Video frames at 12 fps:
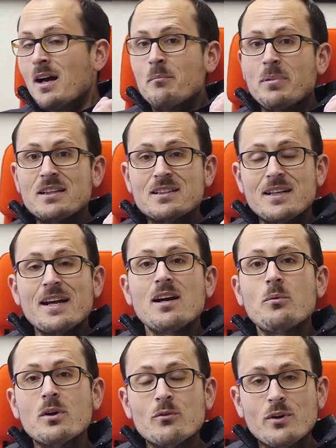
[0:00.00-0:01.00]
But today I
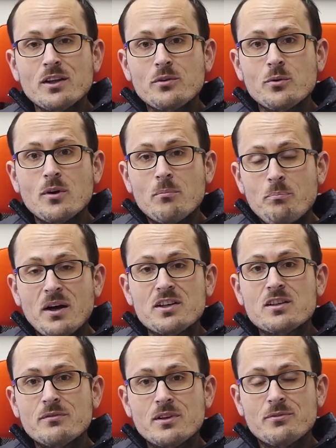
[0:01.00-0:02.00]
want to run through a
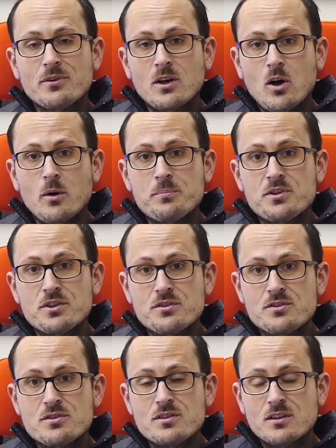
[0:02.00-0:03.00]
bunch of different
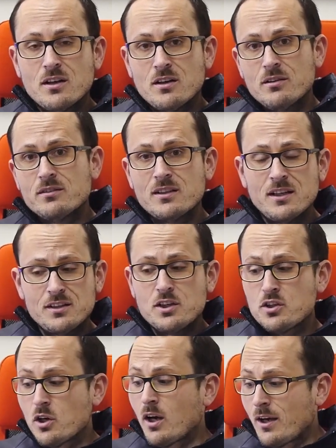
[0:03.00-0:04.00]
options uh,
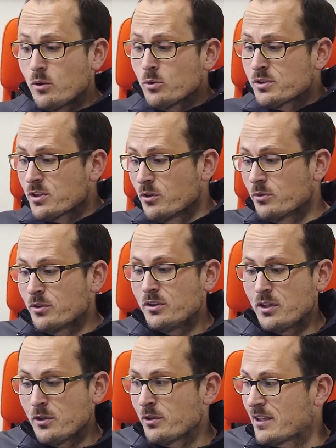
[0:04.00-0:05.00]
that I also,
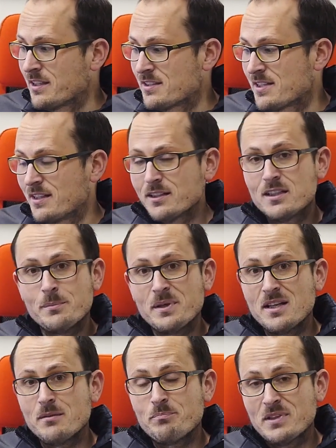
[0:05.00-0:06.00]
you know, consider to
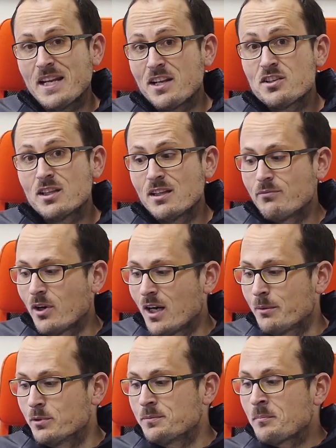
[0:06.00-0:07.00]
be potentially
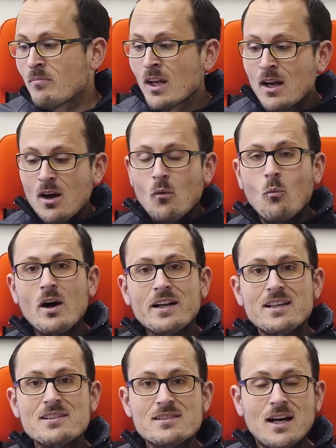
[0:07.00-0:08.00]
viable. One
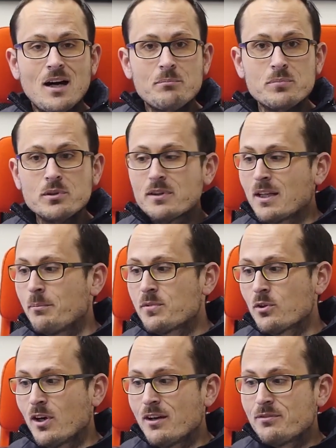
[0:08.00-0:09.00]
is the Humble thumb
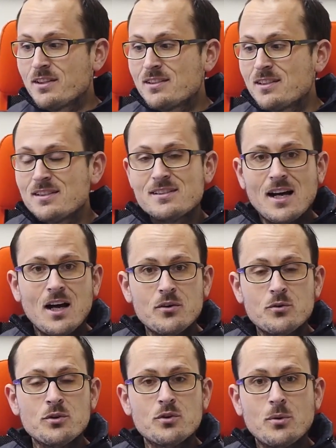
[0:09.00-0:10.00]
drive. This is a
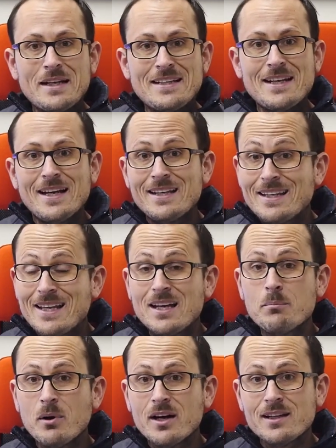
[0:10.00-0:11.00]
128
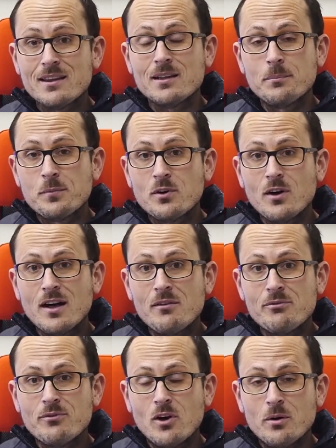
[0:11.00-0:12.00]
gigabyte thumb
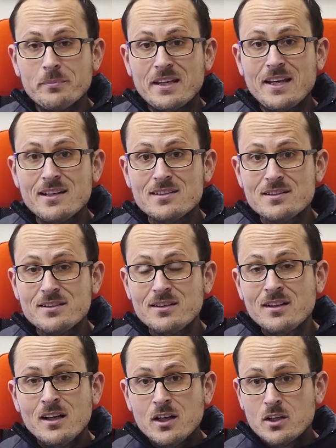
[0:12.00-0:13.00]
drive from
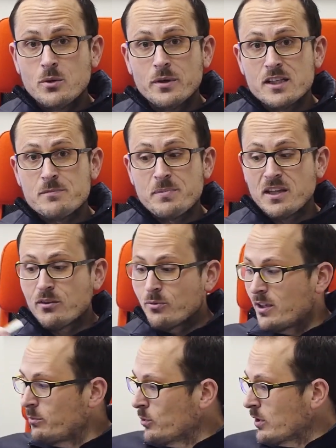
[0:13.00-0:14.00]
Kingston, USB
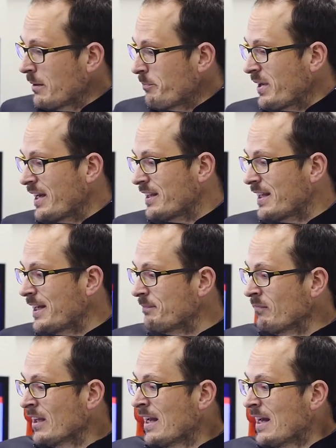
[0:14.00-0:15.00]
3. We'll compare
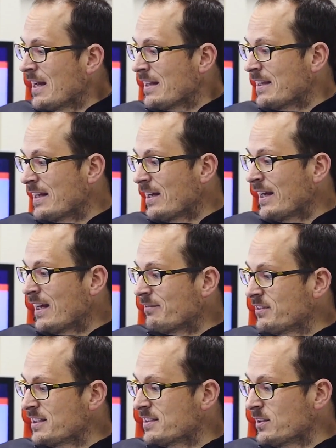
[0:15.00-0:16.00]
that. Then I
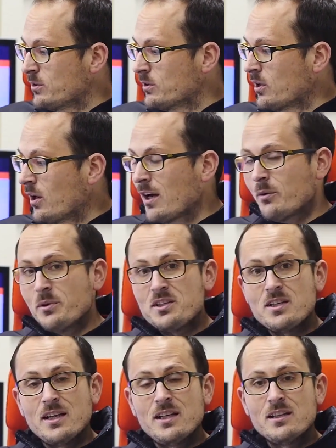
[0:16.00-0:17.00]
have this little guy,
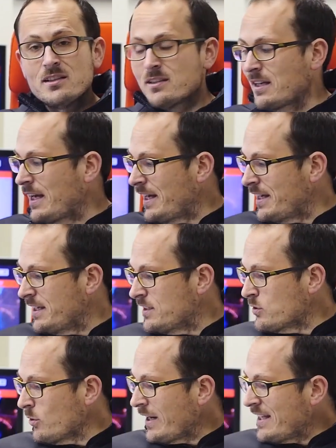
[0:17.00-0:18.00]
which is a
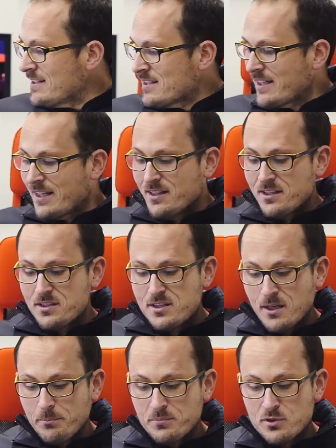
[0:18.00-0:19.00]
Transcend
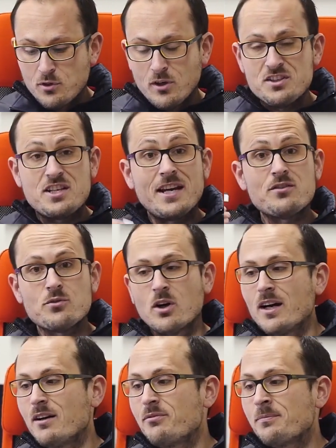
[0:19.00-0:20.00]
jump dri jet
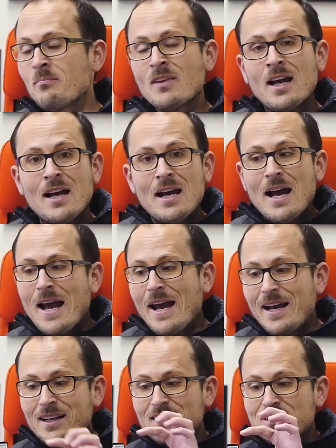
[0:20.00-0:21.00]
drive,
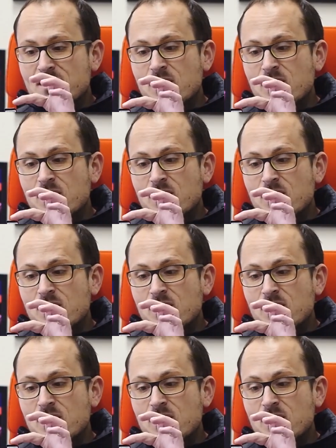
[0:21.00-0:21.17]
and it's a